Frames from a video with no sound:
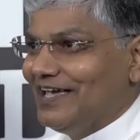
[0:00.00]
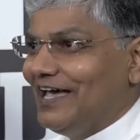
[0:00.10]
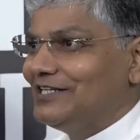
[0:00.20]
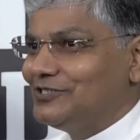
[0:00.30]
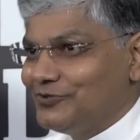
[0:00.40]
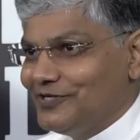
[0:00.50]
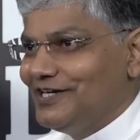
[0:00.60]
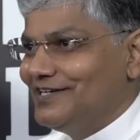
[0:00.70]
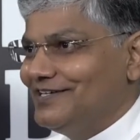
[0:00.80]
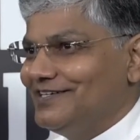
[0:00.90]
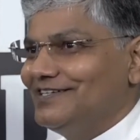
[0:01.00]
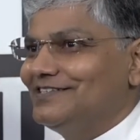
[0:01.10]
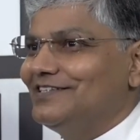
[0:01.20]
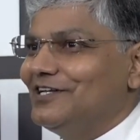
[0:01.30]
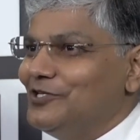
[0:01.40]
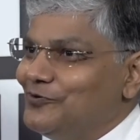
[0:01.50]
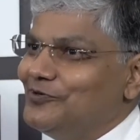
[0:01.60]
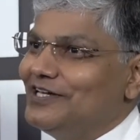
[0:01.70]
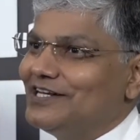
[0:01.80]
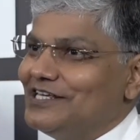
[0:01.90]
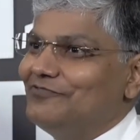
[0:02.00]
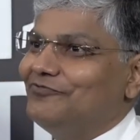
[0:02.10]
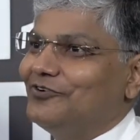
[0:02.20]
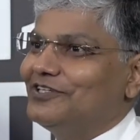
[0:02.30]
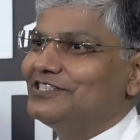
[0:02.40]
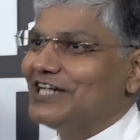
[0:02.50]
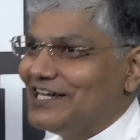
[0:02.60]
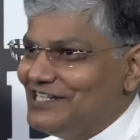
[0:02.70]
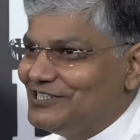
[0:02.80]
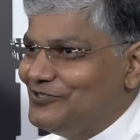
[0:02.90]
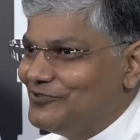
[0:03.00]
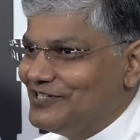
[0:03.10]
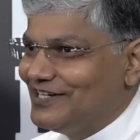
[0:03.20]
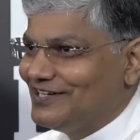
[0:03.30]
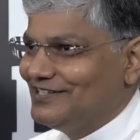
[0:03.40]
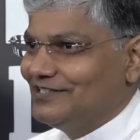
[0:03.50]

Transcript: and today is the New Year Eve for the Chinese New Year.